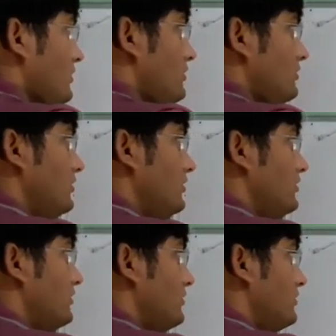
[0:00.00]

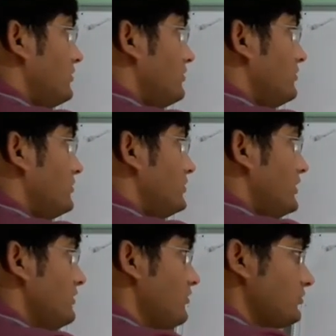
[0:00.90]
the
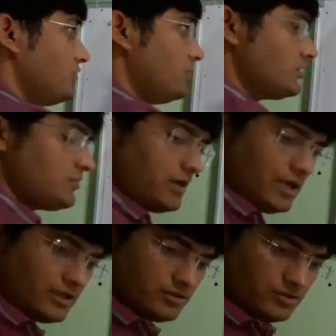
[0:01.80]
CF of the first part,
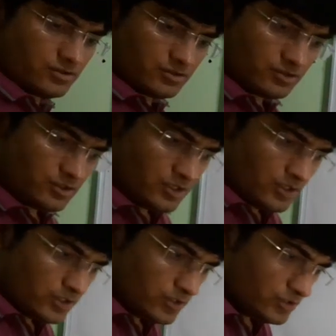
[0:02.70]
and the
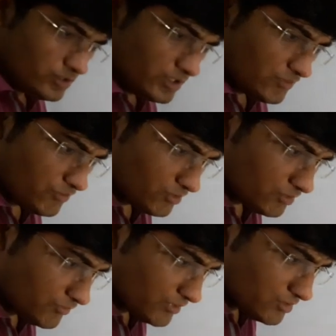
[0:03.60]
CF for the
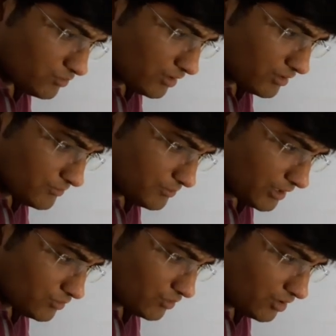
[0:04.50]
first
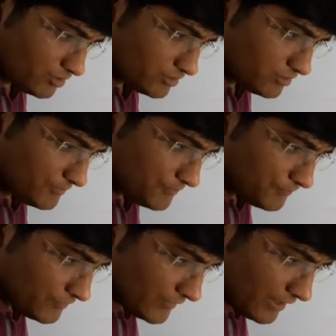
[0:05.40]
part was,
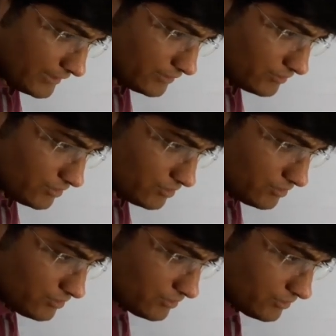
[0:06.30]
I think
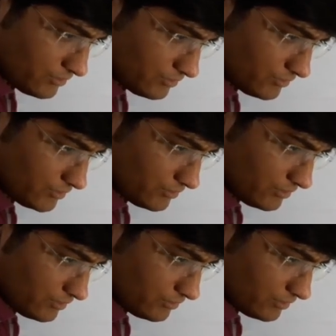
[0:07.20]

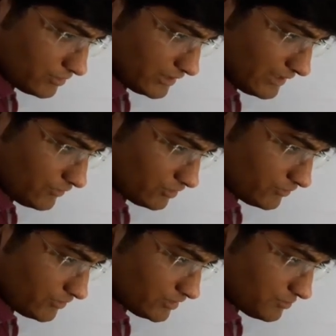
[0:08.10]
the CF for the
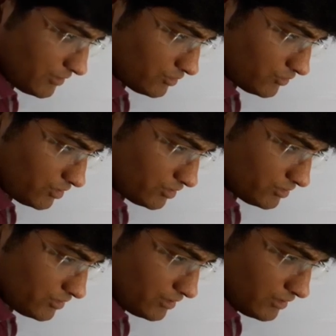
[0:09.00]
first part was,
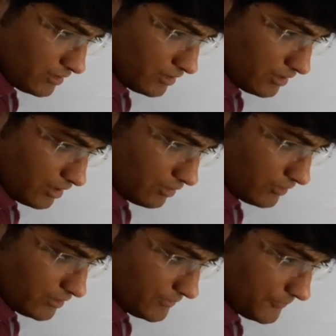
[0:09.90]

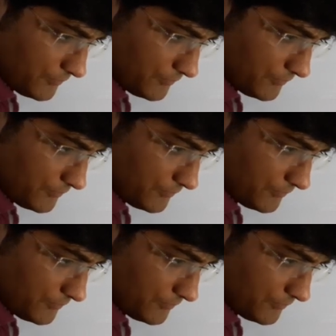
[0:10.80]
our